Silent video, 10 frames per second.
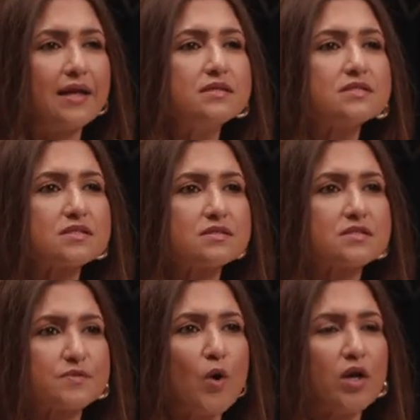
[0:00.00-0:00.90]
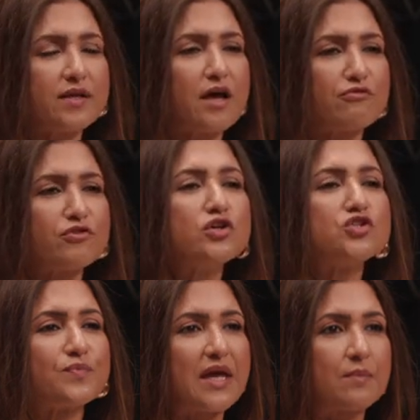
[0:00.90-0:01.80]
The island is small enough for you
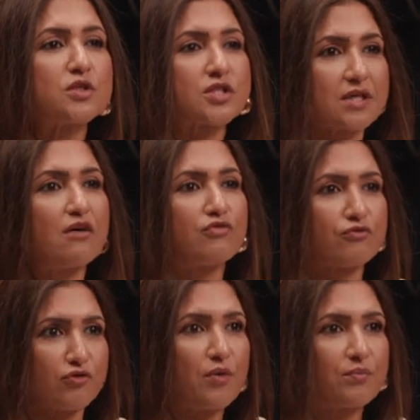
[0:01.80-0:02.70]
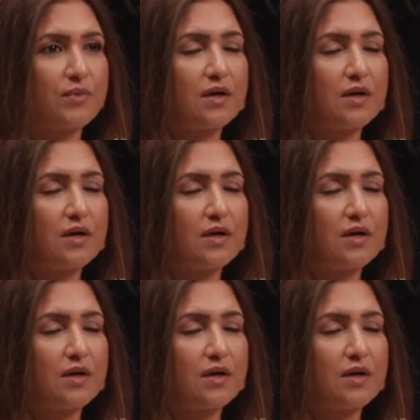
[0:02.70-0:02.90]
to be able to cover from...